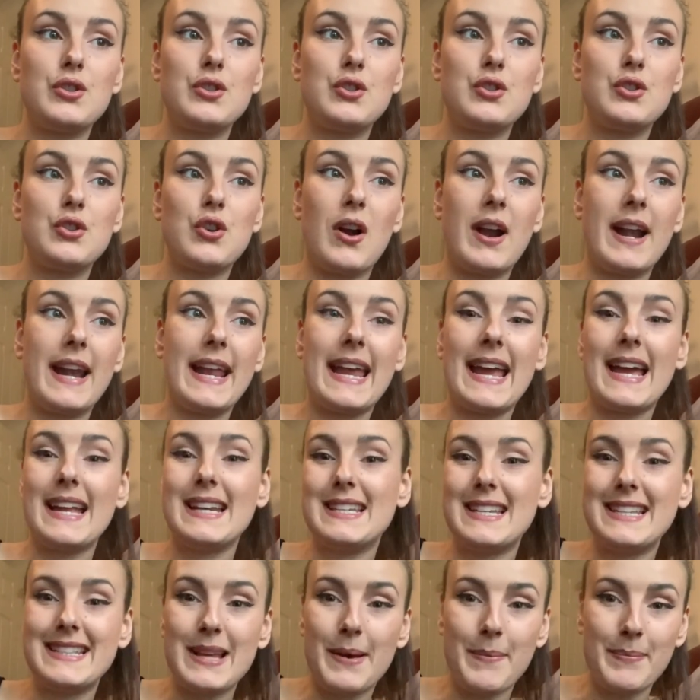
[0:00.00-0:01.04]
trying to get
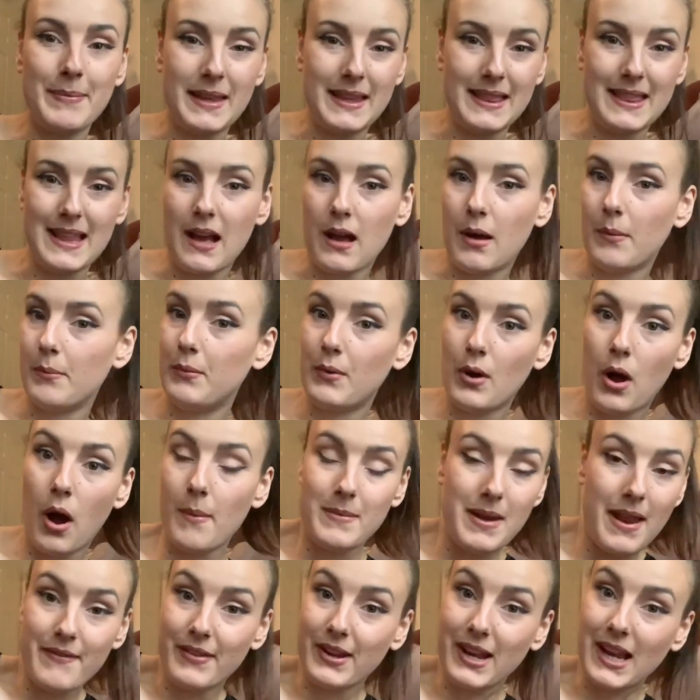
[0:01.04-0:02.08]
to something that I'm I'm
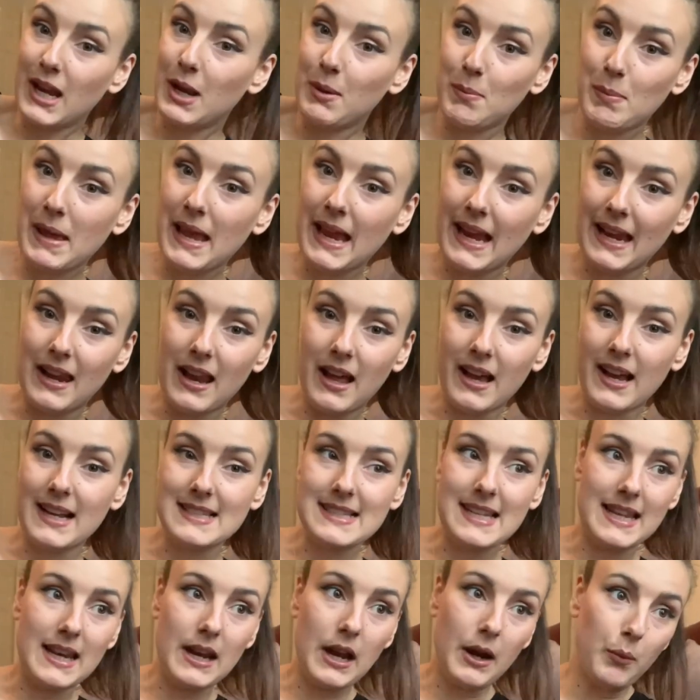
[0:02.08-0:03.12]
never going to be like I
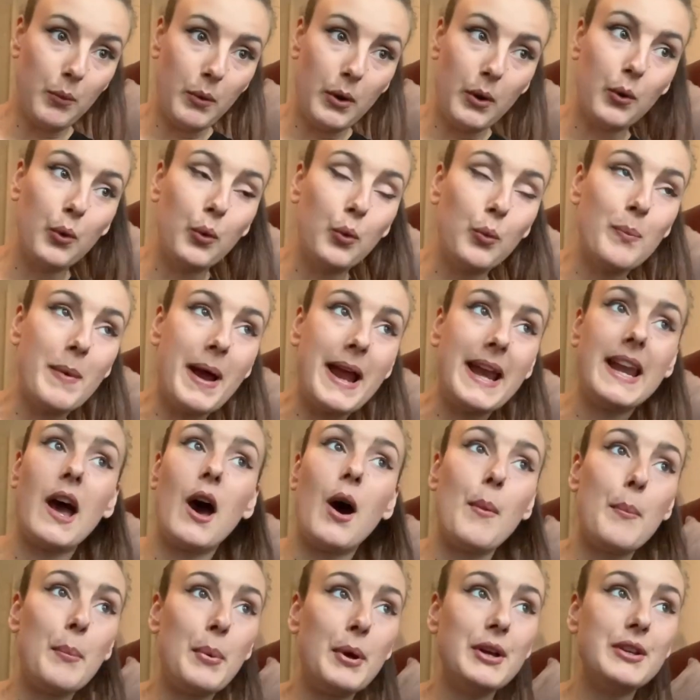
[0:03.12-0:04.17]
said like we're all made
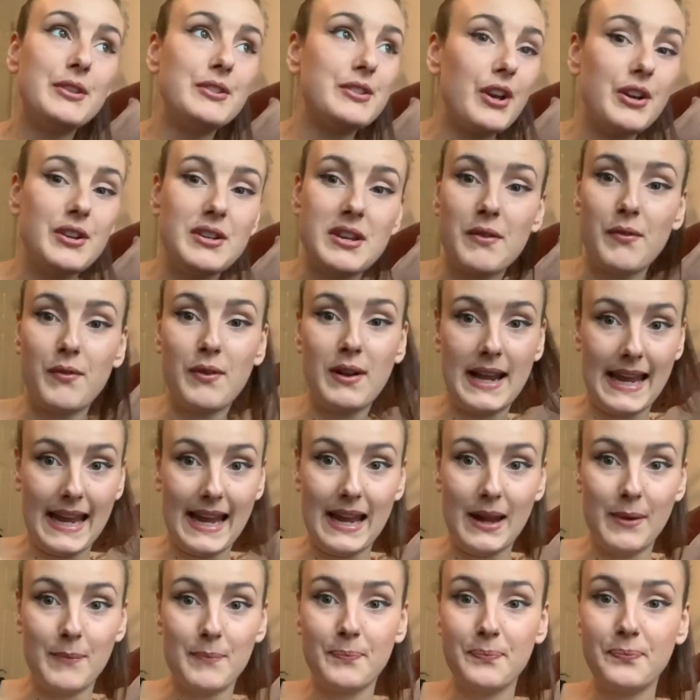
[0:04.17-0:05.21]
up so
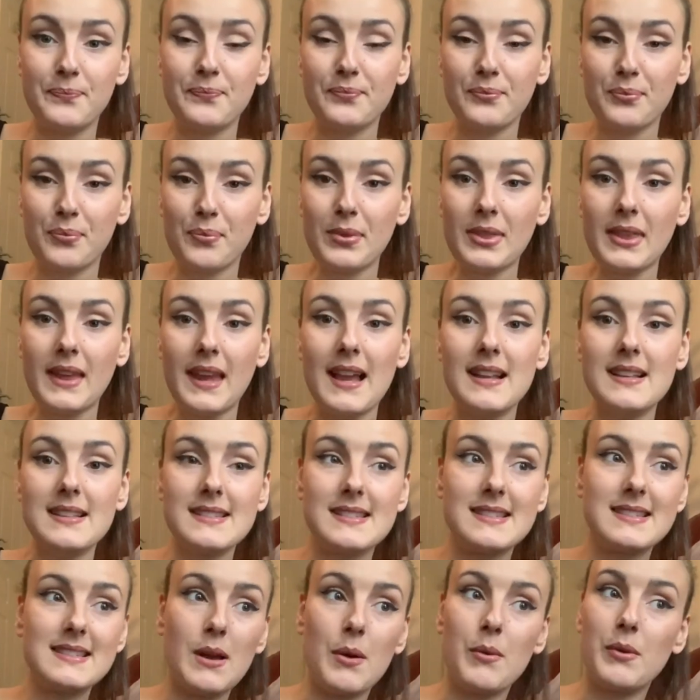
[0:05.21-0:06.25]
differently and
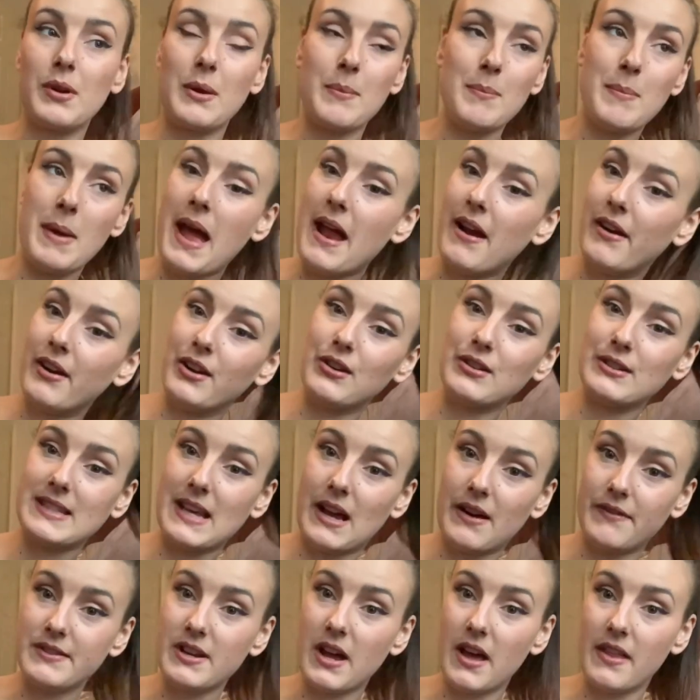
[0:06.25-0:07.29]
so comparing
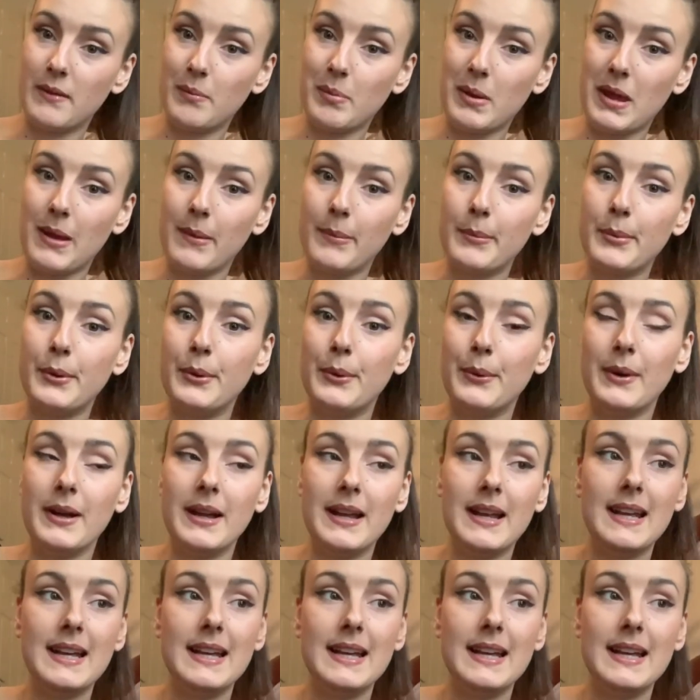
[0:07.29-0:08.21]
yourself to other people